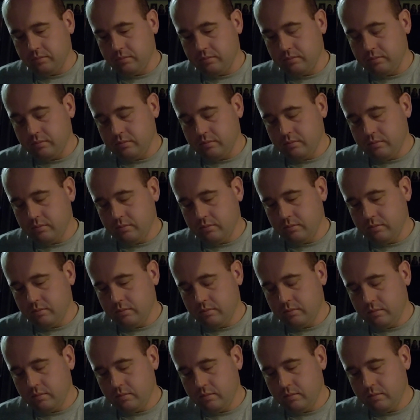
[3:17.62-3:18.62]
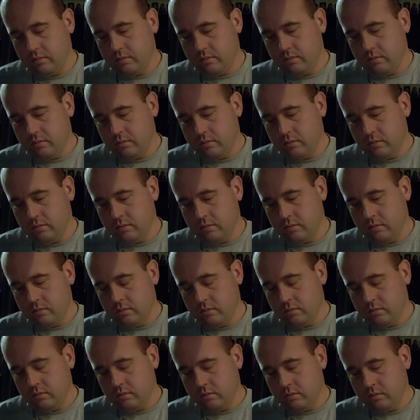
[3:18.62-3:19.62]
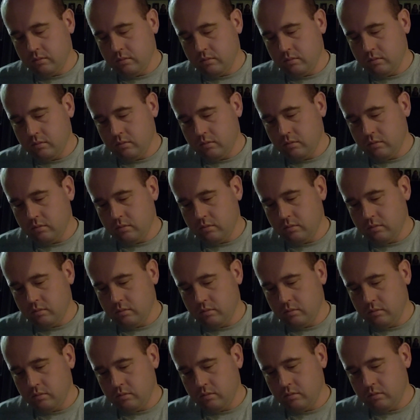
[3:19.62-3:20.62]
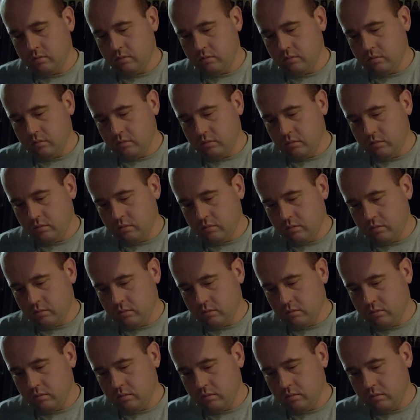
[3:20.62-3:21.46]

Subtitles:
(silence)